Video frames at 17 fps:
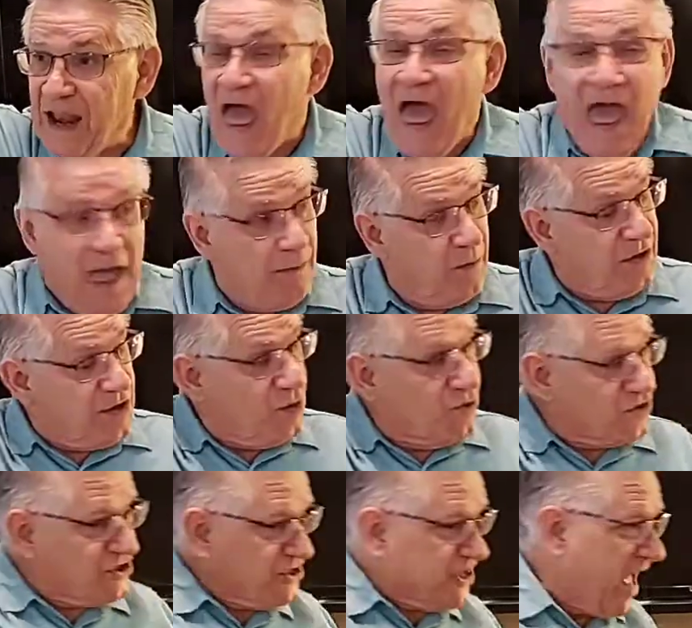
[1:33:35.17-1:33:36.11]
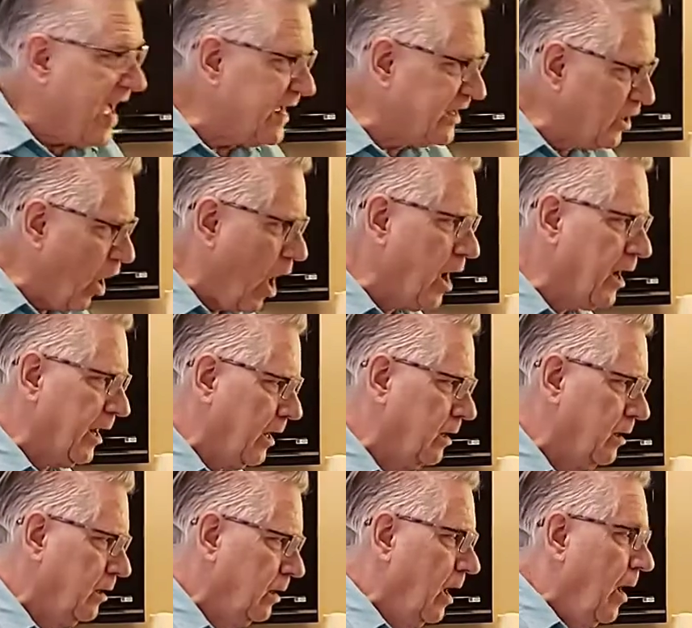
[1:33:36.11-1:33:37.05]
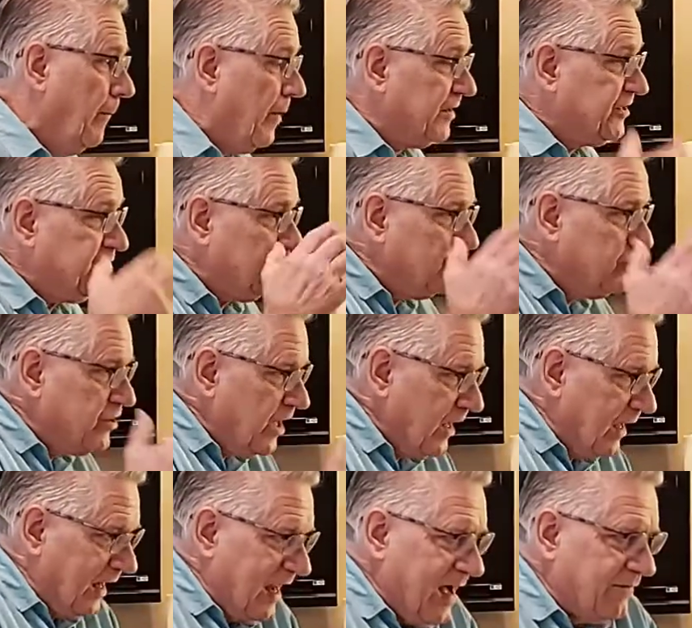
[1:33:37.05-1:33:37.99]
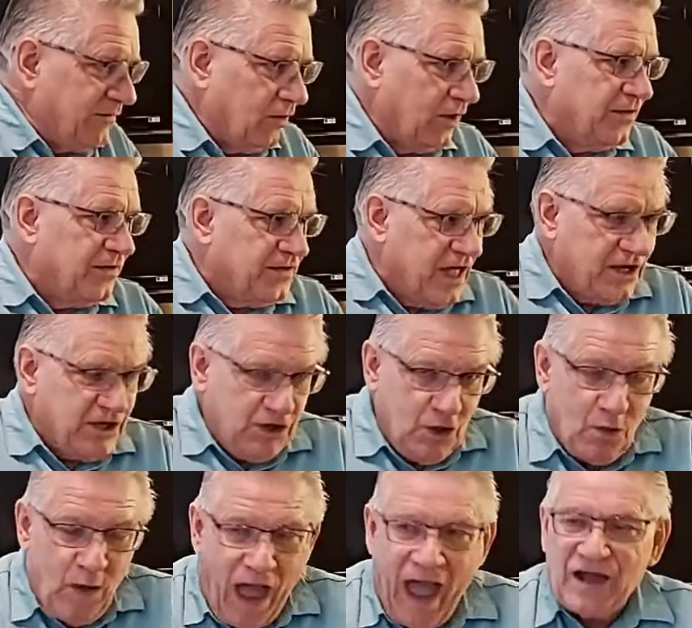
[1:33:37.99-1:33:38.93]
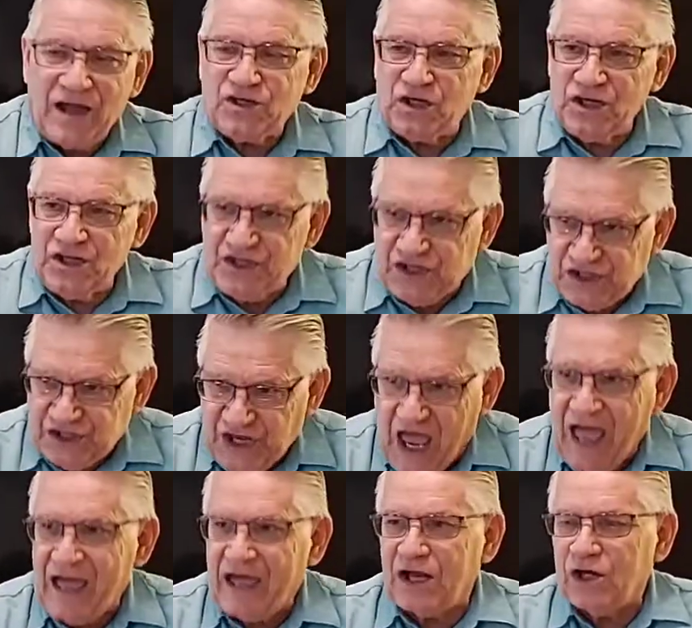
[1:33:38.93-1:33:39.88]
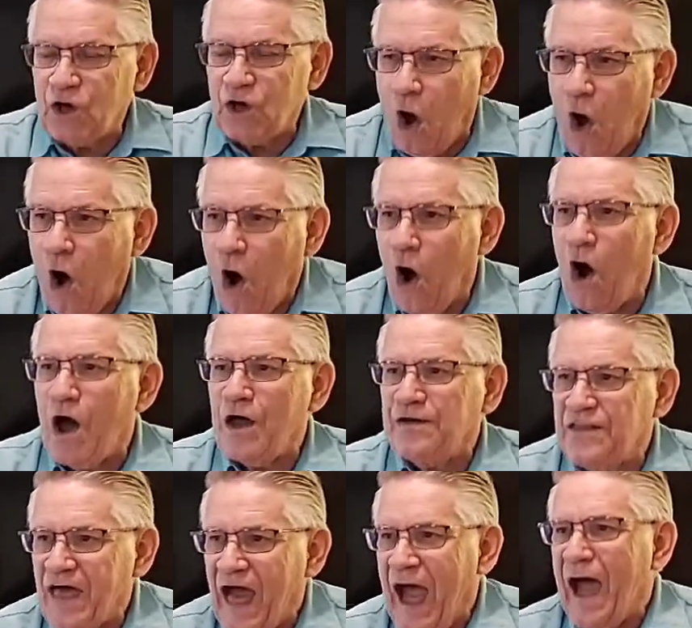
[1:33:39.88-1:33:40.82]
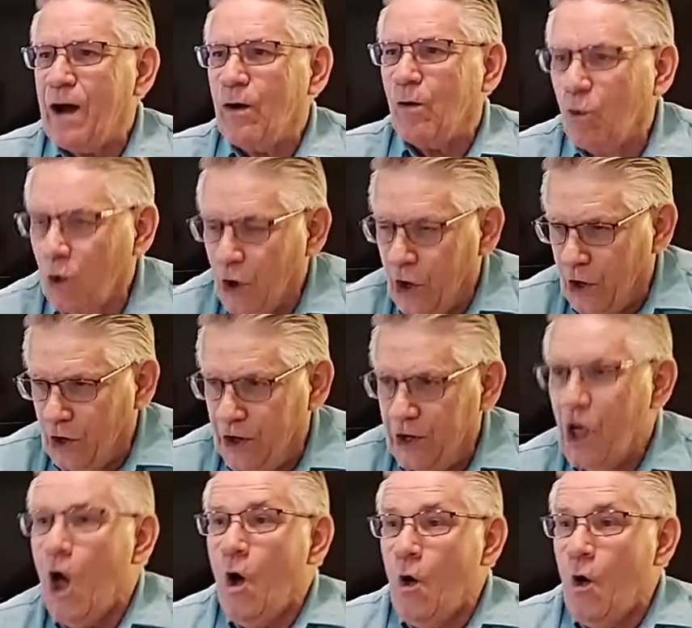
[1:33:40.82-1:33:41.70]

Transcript: And when you stand on it, but to the level that you actually stand on that word,